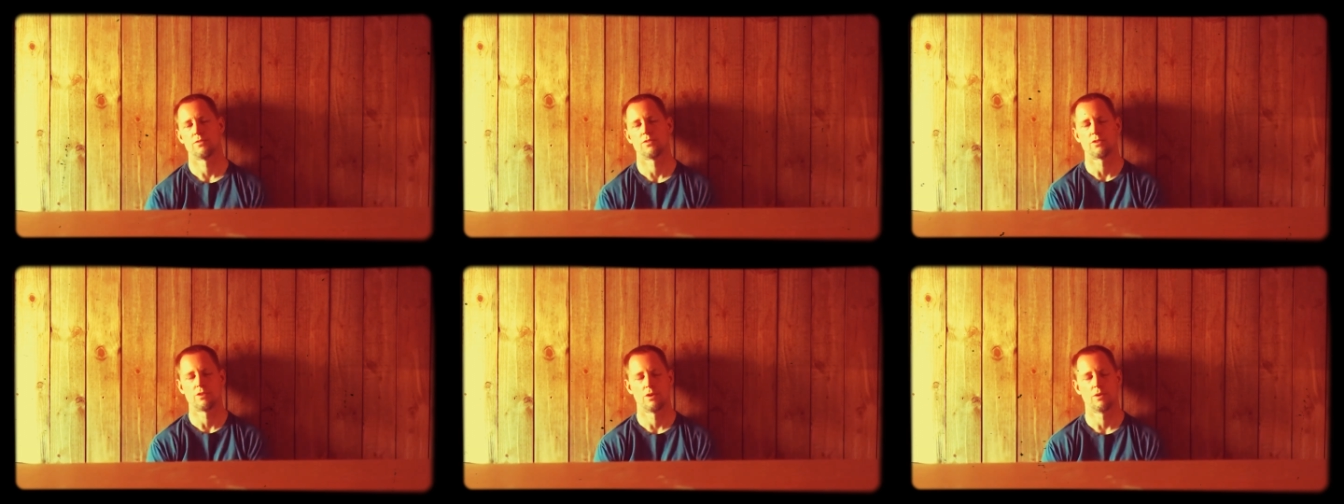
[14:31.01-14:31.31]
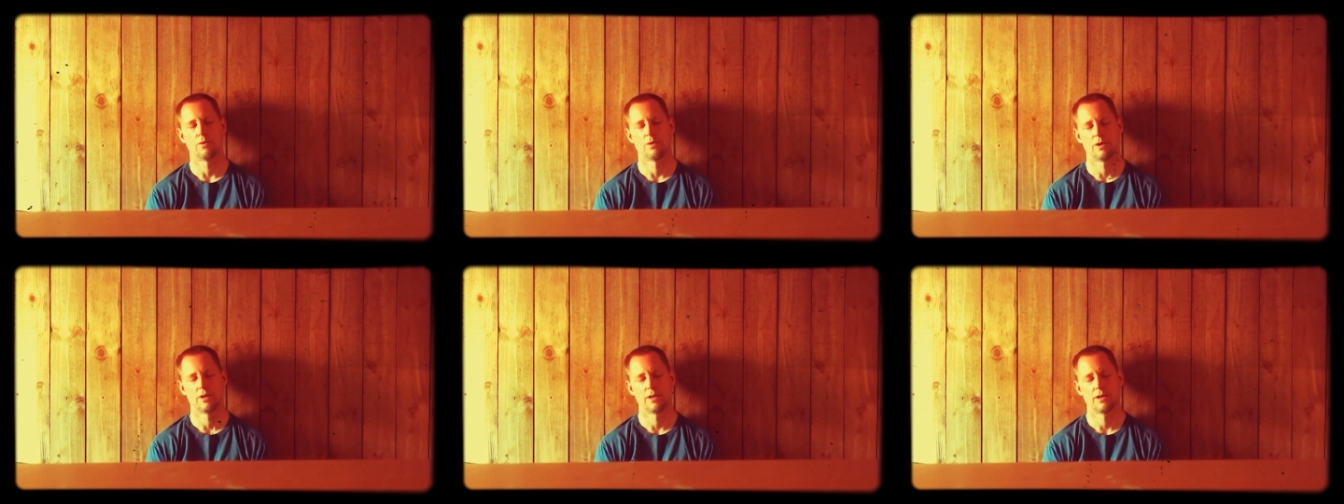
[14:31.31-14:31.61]

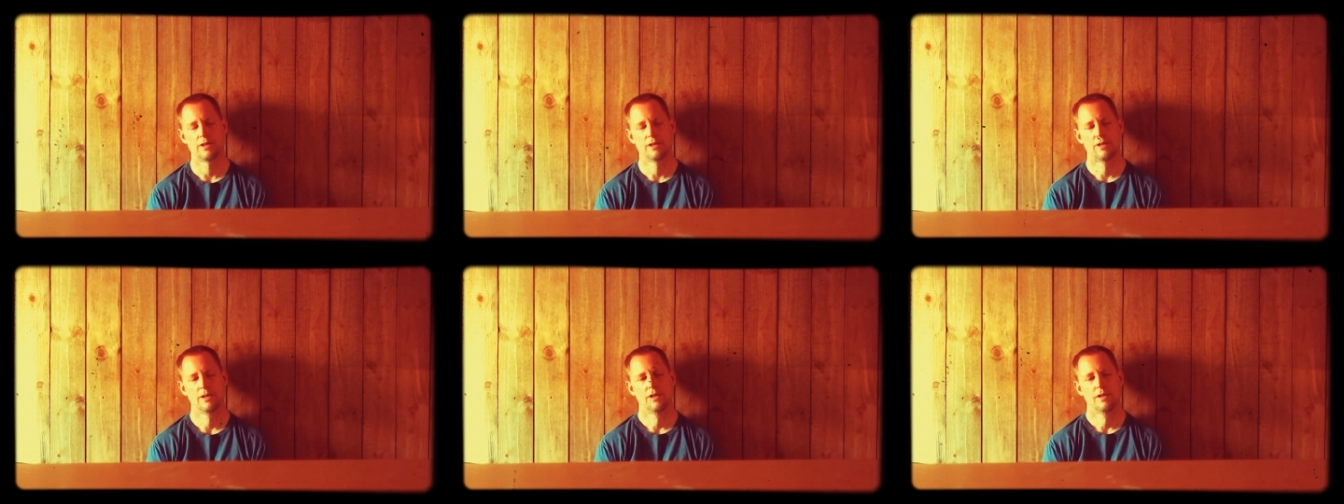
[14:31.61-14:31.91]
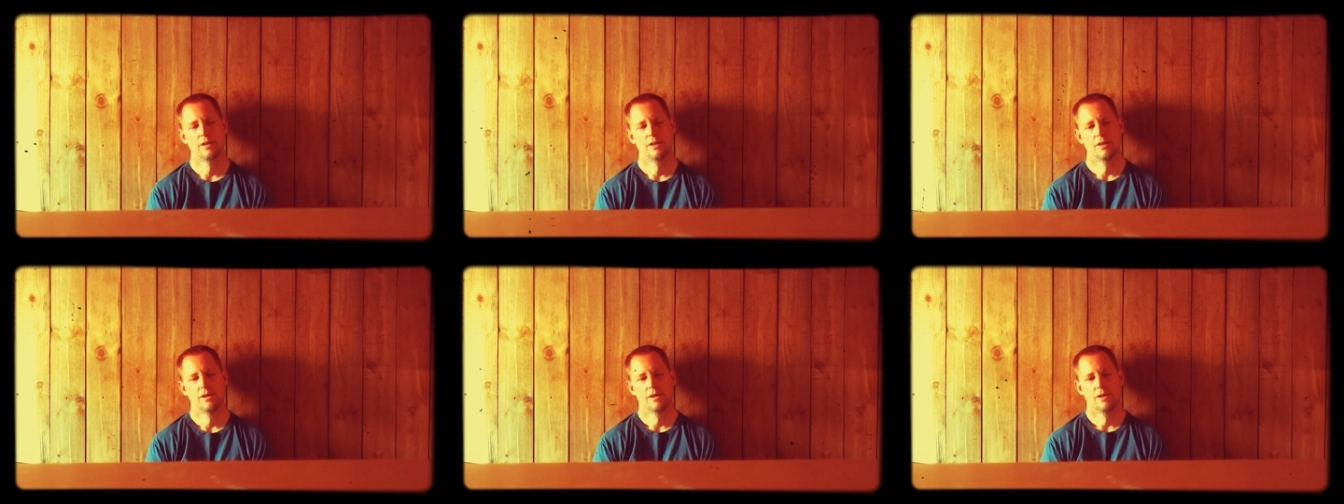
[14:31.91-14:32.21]
So,
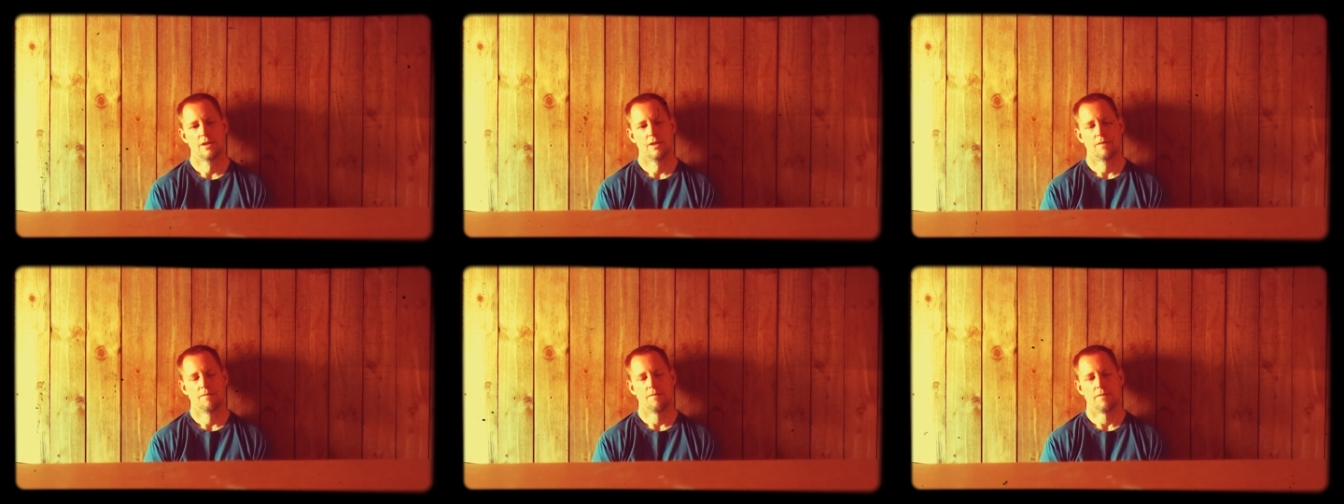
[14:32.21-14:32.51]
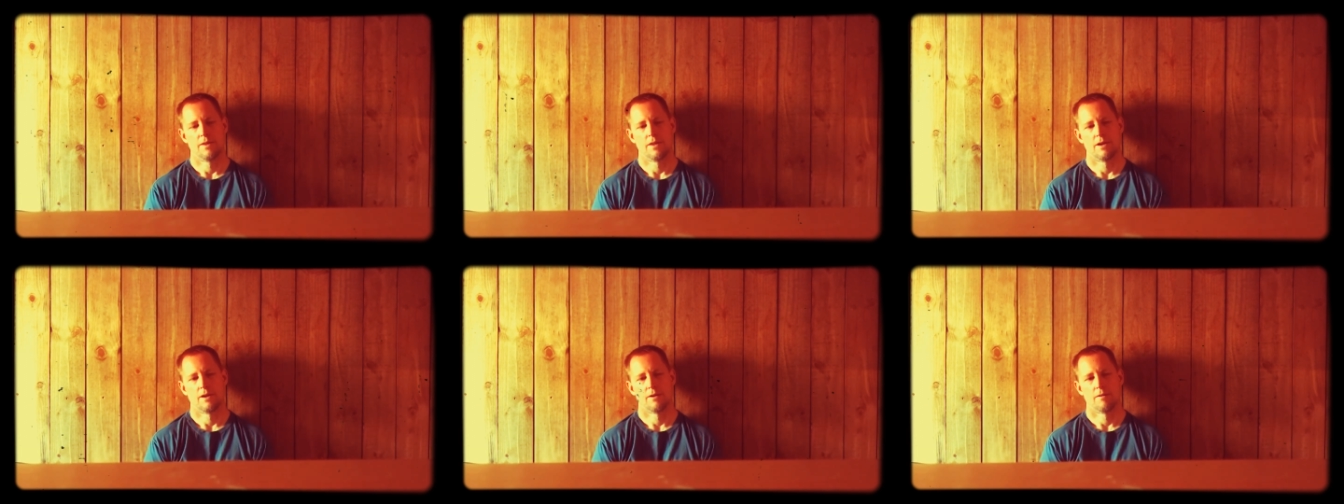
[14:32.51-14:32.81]

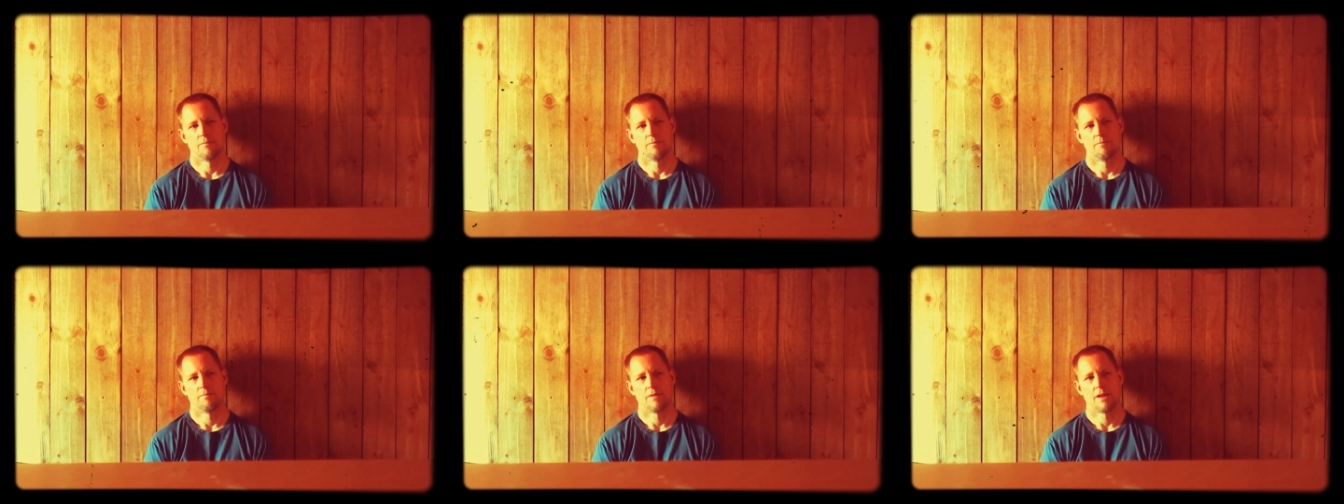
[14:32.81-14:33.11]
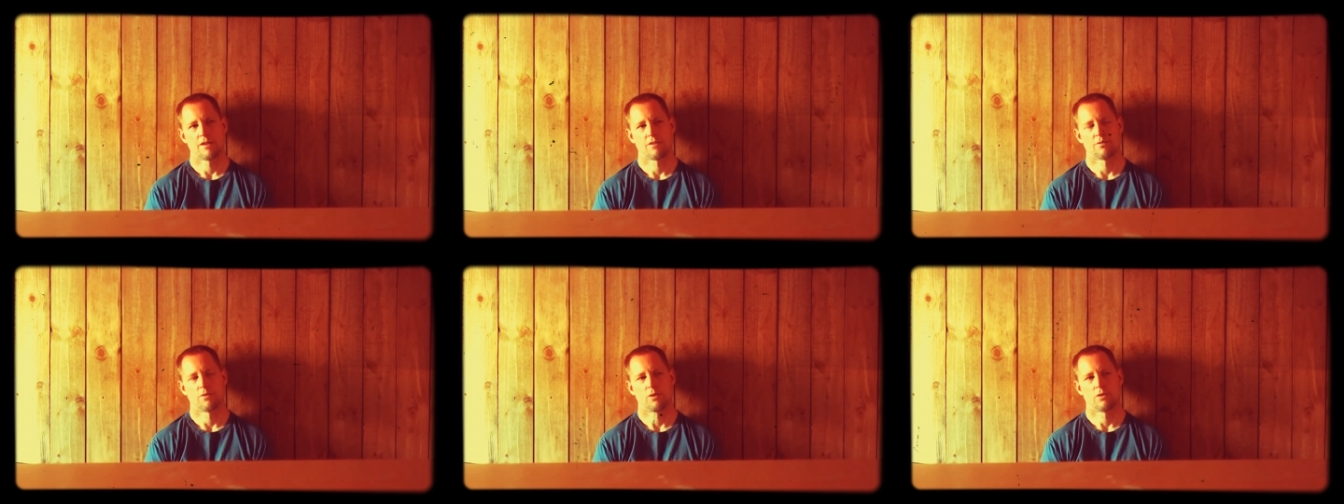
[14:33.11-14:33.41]
you know,
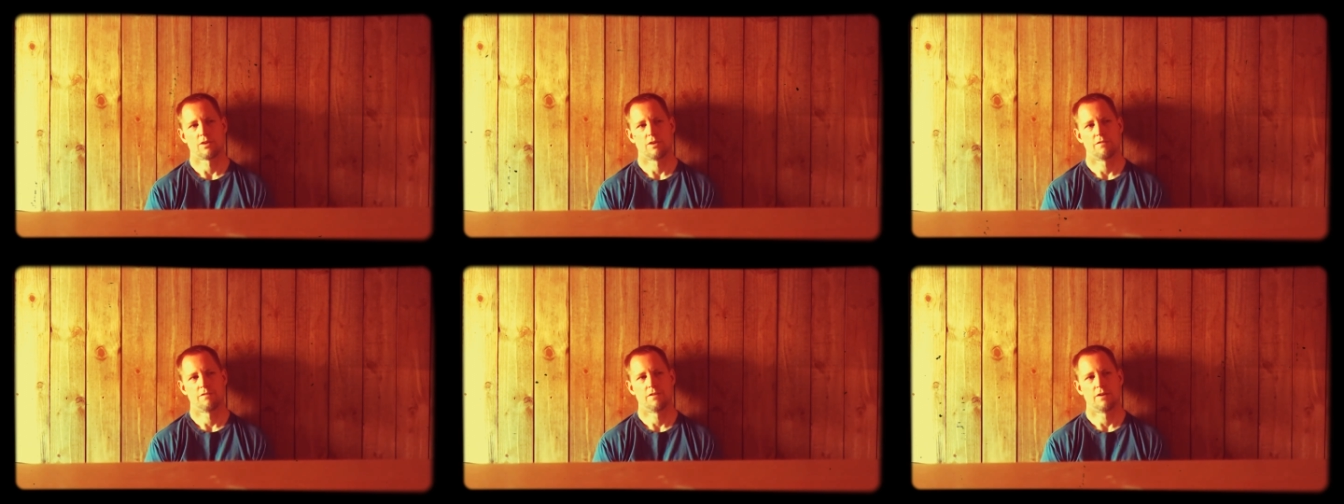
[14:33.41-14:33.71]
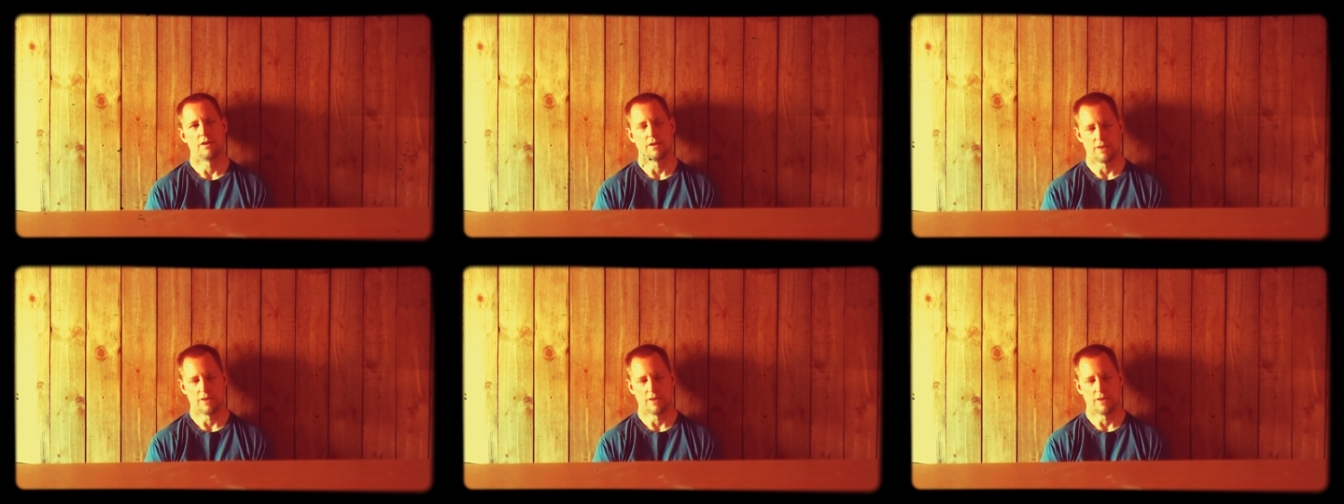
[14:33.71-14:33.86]
that's 14 foot.